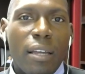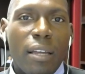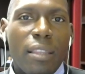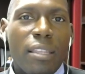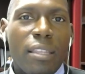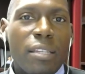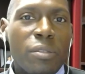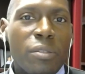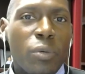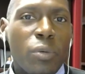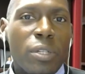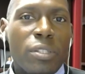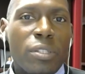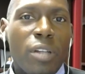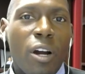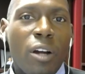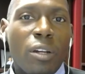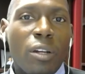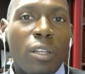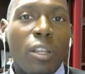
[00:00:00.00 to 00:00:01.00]
This was
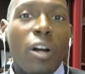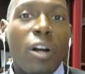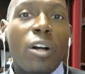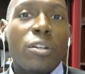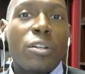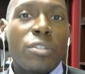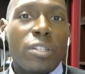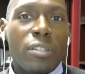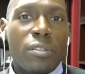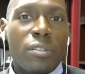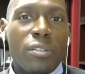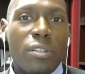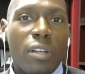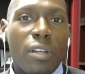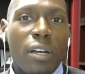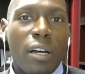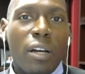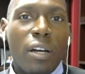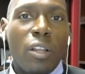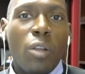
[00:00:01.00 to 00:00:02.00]
our largest
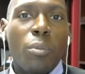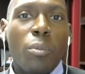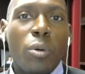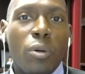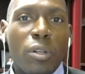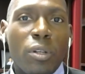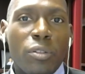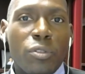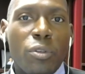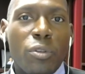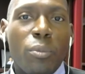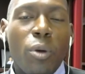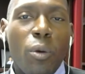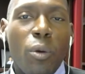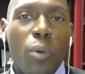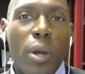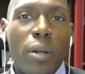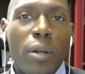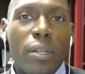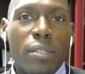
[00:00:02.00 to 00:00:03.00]
global consumer
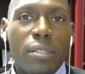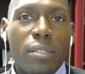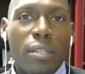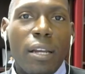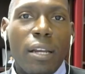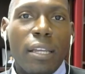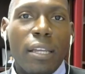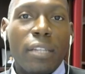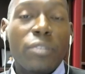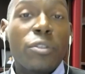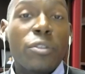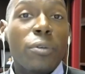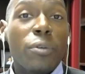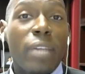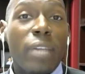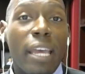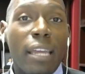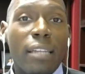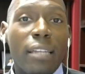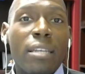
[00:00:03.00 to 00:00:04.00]
awareness study to
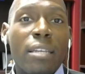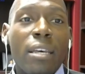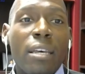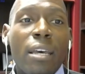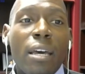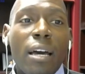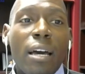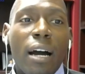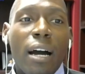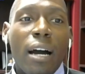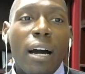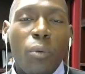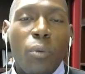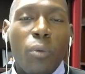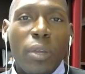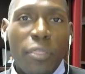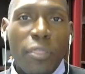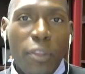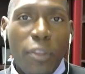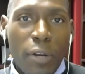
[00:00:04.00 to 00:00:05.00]
date,
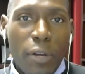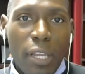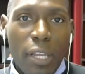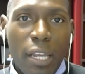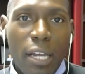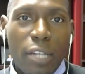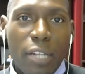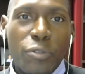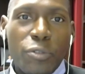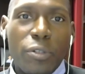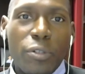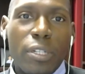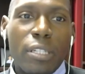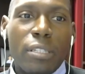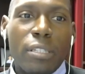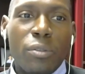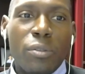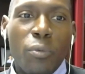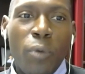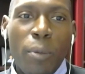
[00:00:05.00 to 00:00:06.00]
with 30
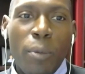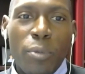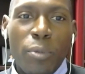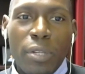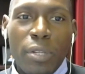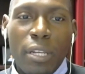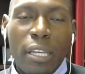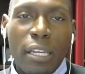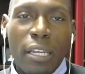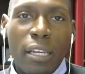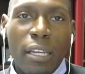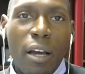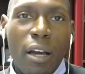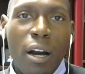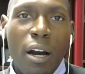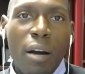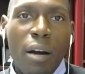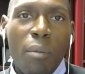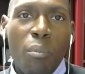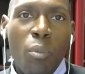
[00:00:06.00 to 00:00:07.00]
countries representing
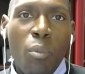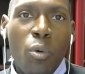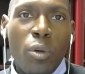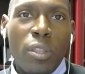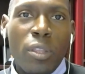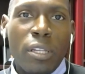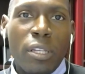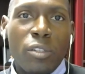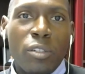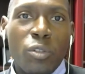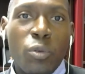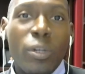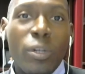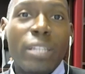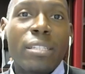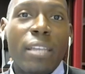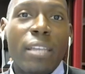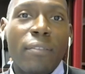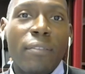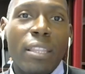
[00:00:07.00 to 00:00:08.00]
more than
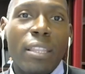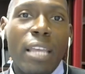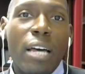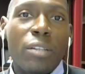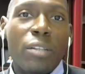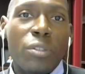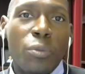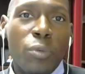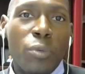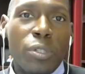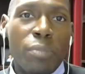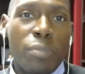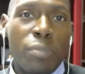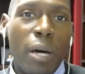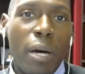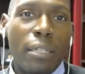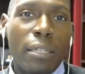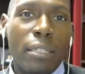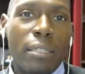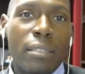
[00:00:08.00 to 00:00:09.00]
27,000
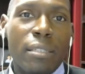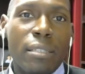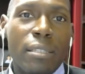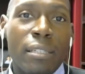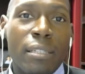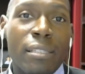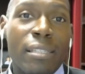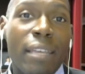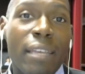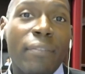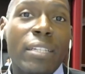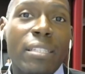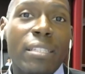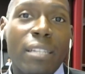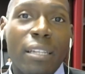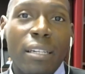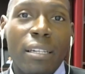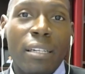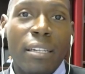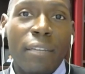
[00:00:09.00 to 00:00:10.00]
respondents in
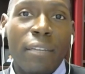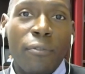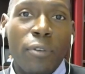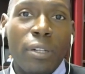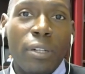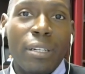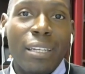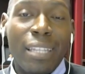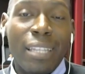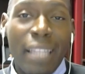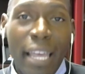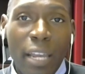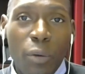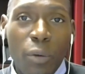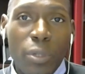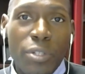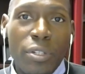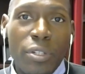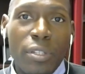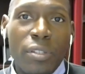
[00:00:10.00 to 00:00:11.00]
17 different
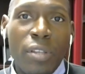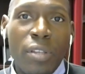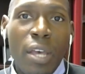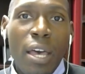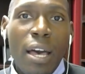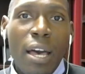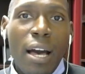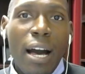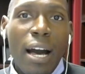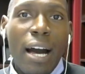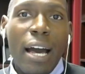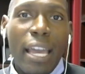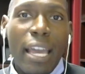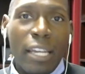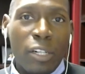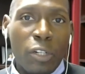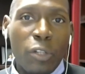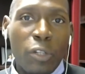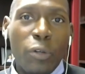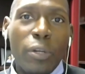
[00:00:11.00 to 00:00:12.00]
languages,
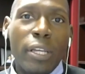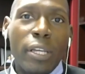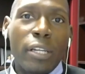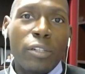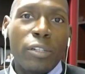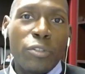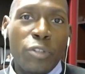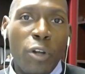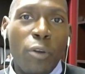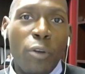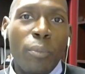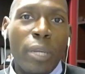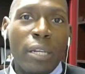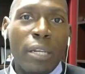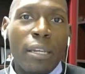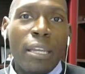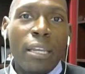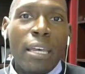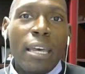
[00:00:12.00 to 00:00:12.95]
including German.